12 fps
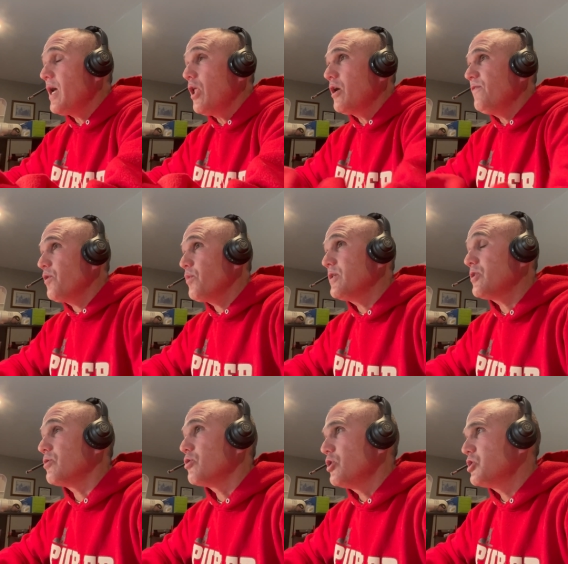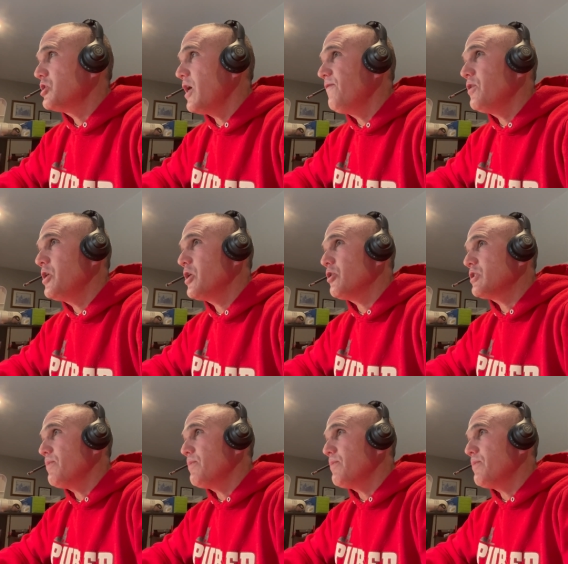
How long have they wrestled? Seven years.